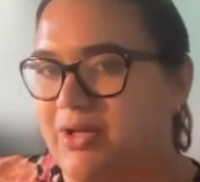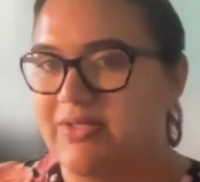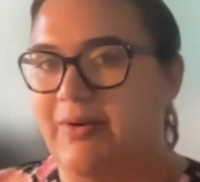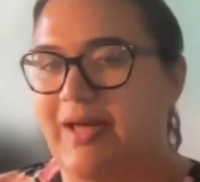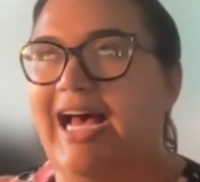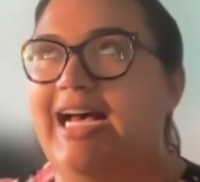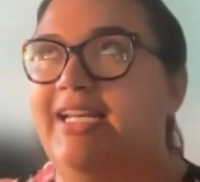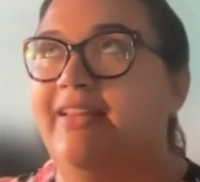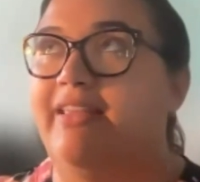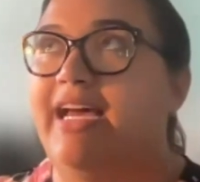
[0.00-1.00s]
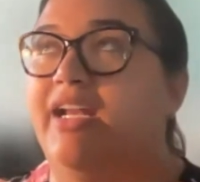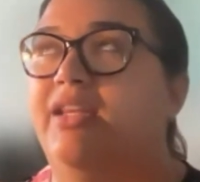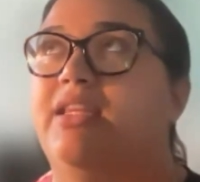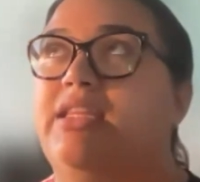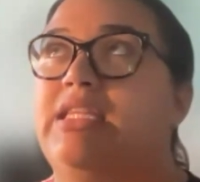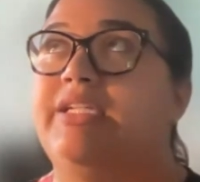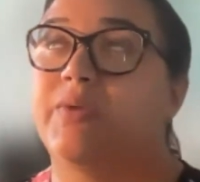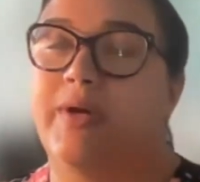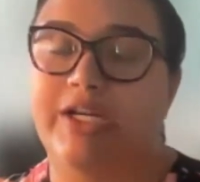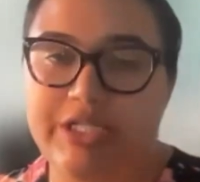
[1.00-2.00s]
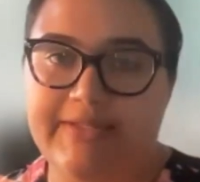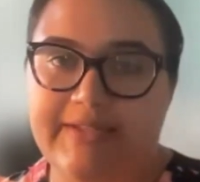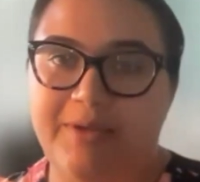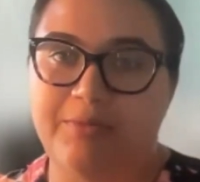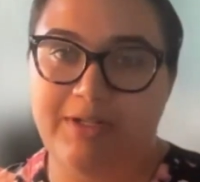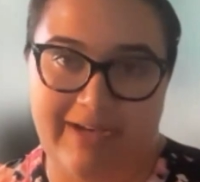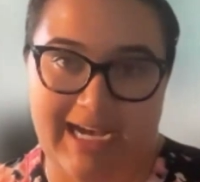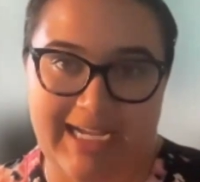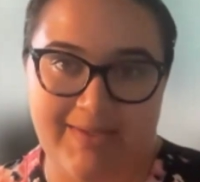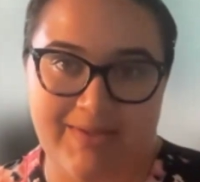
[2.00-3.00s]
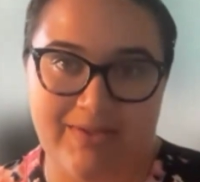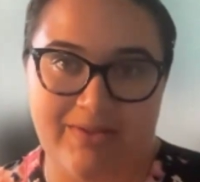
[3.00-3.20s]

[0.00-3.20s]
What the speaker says: also add that these questions have been revised